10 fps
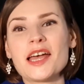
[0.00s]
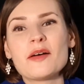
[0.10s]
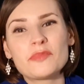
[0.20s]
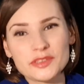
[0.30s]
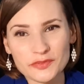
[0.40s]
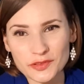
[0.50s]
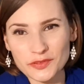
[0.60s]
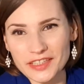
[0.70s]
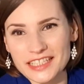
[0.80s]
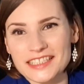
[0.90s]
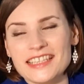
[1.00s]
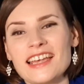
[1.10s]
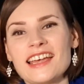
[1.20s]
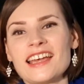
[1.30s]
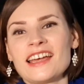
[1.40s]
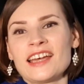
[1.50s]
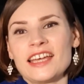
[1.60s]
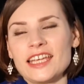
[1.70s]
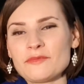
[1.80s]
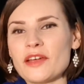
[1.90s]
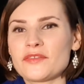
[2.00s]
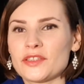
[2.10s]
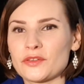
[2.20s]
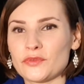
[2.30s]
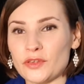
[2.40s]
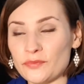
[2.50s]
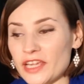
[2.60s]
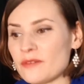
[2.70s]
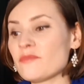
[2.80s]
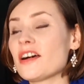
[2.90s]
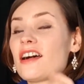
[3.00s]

put a few things in my video from them.